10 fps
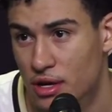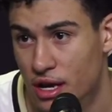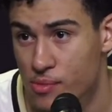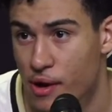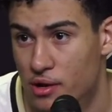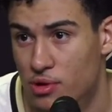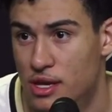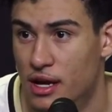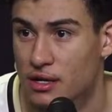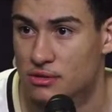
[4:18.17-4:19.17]
Anybody with
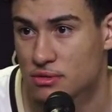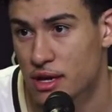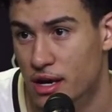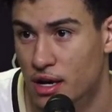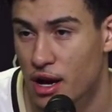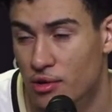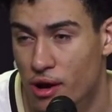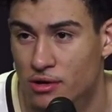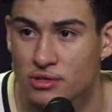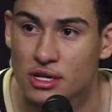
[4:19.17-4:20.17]
that
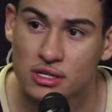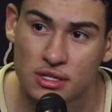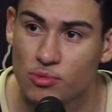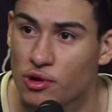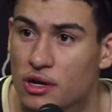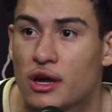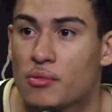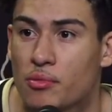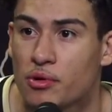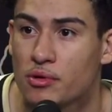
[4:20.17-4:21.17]
Colorado jersey is more than
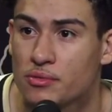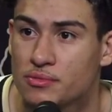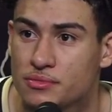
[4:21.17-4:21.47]
capable.